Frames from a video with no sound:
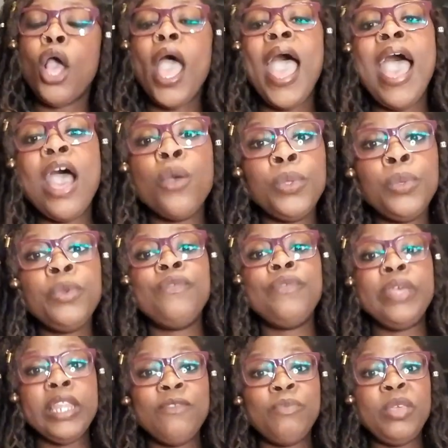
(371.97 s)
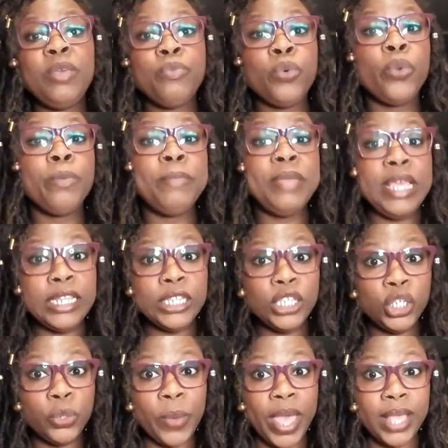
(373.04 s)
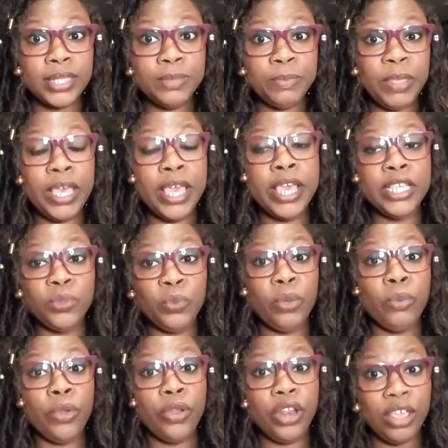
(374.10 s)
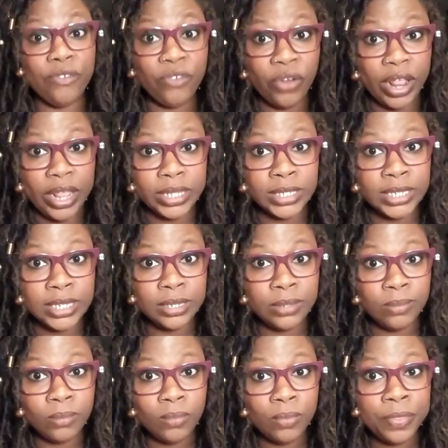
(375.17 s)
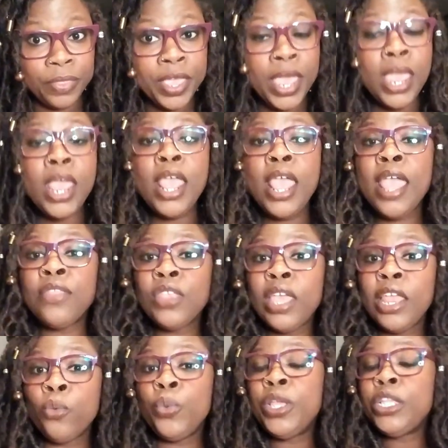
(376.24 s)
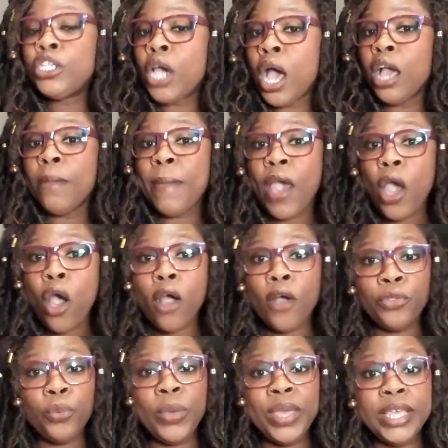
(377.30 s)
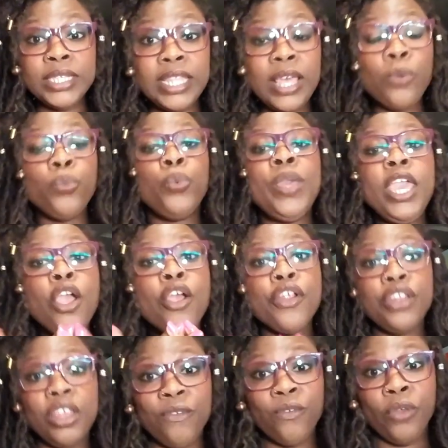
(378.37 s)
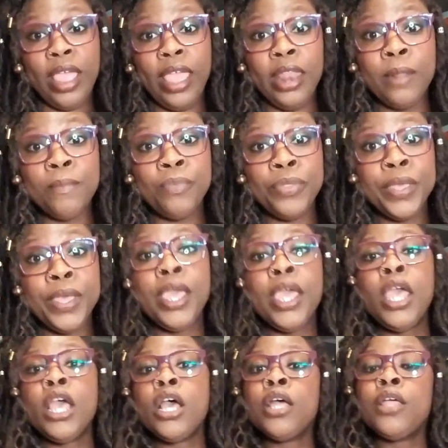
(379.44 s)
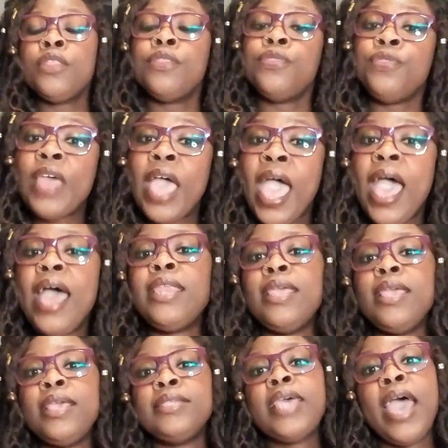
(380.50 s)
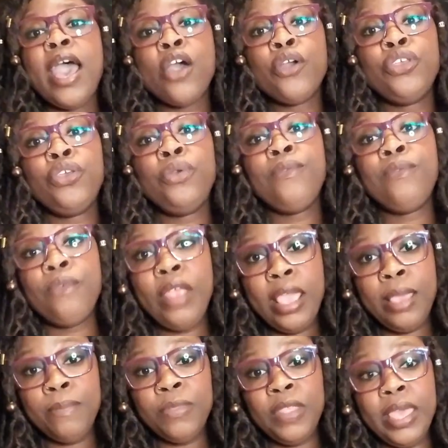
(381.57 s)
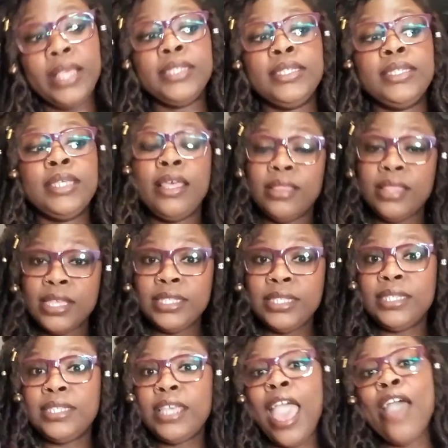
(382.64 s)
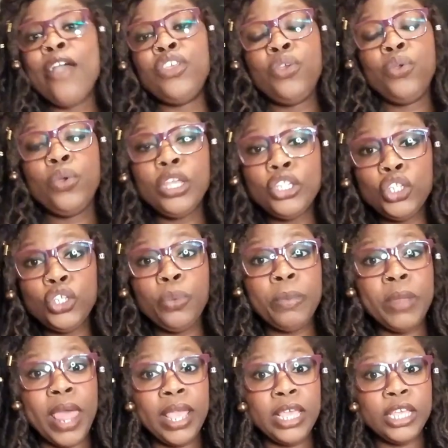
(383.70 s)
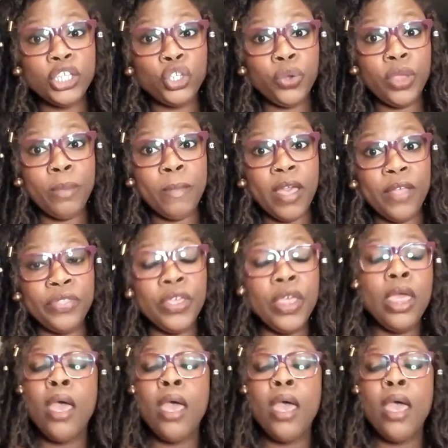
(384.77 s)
how we would feel if people were mean to us because we were different. And then we talk about all the ways that we are different. That is how you frame this. And this is how you can do Black History Month.